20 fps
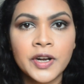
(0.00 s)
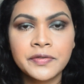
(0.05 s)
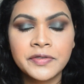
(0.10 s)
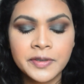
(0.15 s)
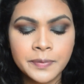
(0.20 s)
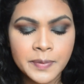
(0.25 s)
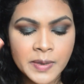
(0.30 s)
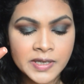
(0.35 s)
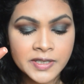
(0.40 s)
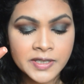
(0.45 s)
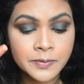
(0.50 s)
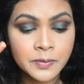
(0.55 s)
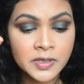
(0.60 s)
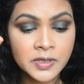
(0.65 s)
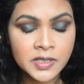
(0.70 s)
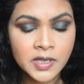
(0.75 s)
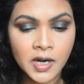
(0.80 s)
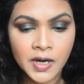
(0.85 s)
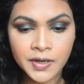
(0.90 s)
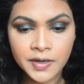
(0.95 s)
of the best
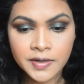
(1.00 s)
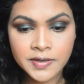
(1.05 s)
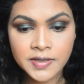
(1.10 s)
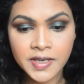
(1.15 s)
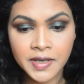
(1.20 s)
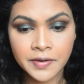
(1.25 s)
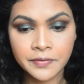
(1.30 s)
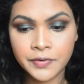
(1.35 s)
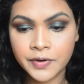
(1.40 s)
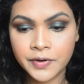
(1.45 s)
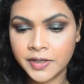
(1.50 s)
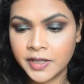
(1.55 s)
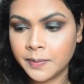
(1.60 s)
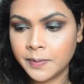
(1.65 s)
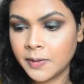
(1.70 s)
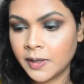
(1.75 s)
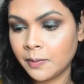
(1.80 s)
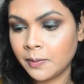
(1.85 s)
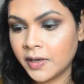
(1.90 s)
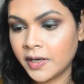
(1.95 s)
mascaras ever, the
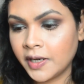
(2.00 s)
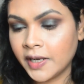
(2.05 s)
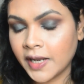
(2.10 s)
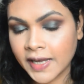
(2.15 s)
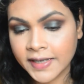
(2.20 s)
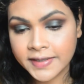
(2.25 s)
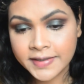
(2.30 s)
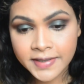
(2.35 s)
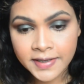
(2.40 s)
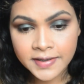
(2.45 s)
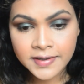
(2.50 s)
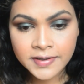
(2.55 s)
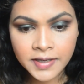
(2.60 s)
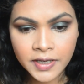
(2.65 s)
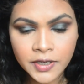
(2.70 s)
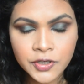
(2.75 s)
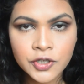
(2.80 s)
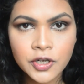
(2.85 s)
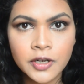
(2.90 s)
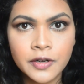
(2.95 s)
Maybelline Lash
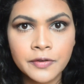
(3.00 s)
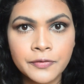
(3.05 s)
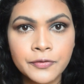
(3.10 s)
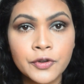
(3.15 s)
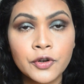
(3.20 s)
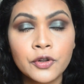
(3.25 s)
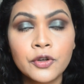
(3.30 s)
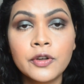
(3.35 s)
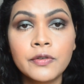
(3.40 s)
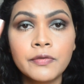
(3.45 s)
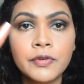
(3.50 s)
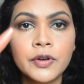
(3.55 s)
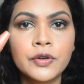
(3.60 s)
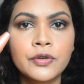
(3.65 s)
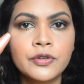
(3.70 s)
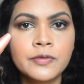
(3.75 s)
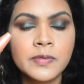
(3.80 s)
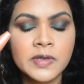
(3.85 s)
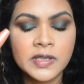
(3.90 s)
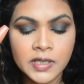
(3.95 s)
Sensational. If you're looking for a
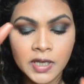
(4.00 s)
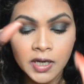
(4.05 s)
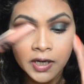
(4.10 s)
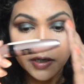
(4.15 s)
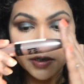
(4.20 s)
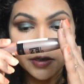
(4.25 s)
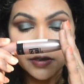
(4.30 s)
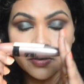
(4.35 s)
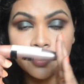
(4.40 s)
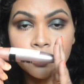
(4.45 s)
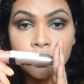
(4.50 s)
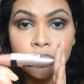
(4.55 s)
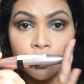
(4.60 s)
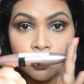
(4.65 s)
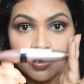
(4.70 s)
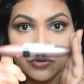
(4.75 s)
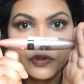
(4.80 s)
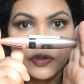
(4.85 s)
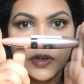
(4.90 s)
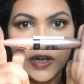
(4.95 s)
good mascara,
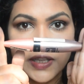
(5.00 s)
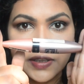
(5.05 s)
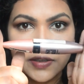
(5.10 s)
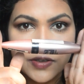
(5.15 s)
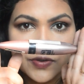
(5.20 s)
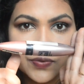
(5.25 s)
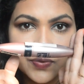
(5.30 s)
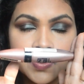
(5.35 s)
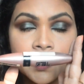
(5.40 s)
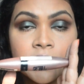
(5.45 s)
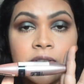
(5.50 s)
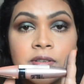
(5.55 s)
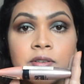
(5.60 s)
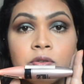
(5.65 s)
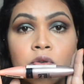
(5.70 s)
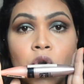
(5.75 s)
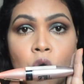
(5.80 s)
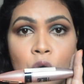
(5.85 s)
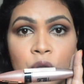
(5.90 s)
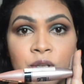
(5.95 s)
do try this one. This
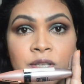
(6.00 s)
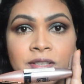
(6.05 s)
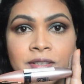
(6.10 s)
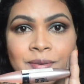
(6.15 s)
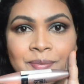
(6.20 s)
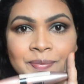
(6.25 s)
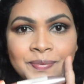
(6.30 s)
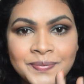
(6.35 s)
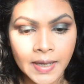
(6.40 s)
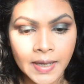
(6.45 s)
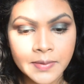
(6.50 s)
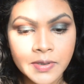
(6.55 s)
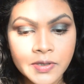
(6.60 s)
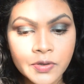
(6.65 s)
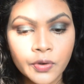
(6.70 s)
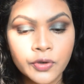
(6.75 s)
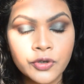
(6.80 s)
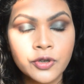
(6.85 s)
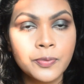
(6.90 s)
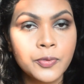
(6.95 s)
is awesome. I'm just
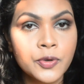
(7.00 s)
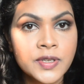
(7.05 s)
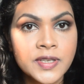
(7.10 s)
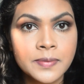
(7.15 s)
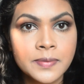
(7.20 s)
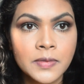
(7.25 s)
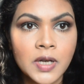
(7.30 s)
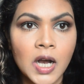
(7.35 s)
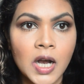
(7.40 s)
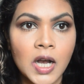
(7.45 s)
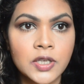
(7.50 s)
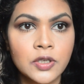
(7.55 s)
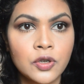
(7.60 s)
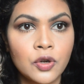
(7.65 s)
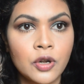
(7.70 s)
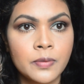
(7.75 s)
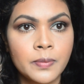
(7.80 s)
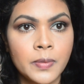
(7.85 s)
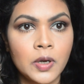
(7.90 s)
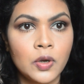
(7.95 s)
going to put some Kajal
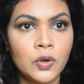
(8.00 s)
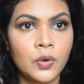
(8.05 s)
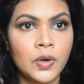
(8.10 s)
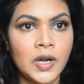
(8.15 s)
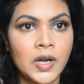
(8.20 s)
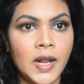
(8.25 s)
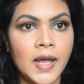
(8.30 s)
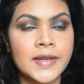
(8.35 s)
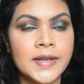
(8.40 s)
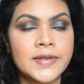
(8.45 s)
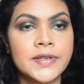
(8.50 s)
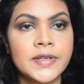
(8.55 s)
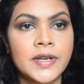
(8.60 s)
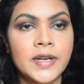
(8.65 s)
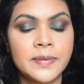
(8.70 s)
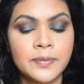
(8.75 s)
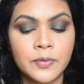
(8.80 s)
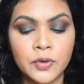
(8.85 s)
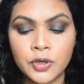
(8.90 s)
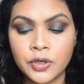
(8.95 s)
on my lower lash line
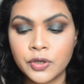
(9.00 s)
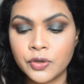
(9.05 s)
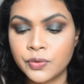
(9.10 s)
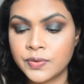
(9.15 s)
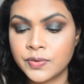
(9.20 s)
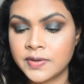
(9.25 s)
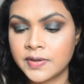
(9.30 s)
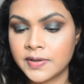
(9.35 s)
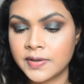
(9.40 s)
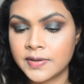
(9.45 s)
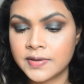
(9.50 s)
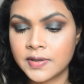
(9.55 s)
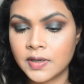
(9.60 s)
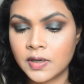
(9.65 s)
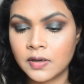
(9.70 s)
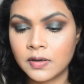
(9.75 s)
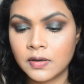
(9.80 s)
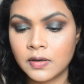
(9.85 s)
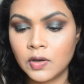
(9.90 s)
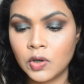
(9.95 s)
and I'm going to use this
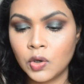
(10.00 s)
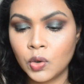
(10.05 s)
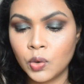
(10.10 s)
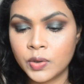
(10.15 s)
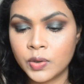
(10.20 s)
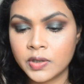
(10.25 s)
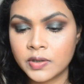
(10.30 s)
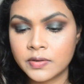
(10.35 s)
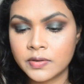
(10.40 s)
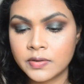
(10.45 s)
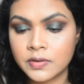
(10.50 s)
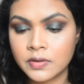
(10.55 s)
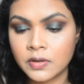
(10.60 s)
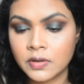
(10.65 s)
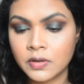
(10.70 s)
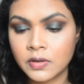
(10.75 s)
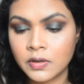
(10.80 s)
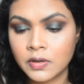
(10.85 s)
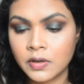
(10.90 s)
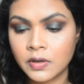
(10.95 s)
Lotus
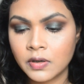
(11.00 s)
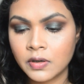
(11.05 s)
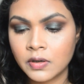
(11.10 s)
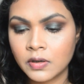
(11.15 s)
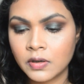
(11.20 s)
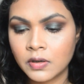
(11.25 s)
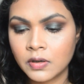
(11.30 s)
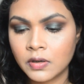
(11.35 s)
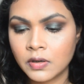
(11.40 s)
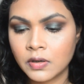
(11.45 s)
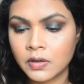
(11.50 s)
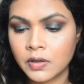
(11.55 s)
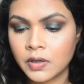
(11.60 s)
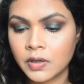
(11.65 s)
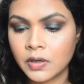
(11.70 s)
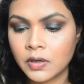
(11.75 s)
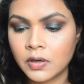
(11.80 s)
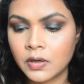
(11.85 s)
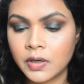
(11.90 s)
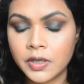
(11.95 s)

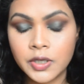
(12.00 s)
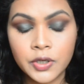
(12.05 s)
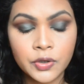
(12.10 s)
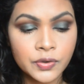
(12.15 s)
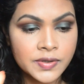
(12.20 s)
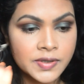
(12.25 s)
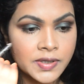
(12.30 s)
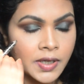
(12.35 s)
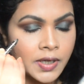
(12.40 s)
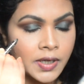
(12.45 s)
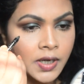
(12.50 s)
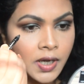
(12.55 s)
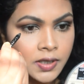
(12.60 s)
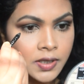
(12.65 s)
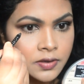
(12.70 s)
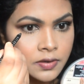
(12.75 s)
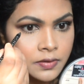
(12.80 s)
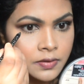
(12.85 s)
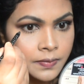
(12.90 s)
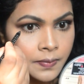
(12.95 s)
Ecostay
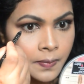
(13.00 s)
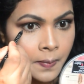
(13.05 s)
Kajal.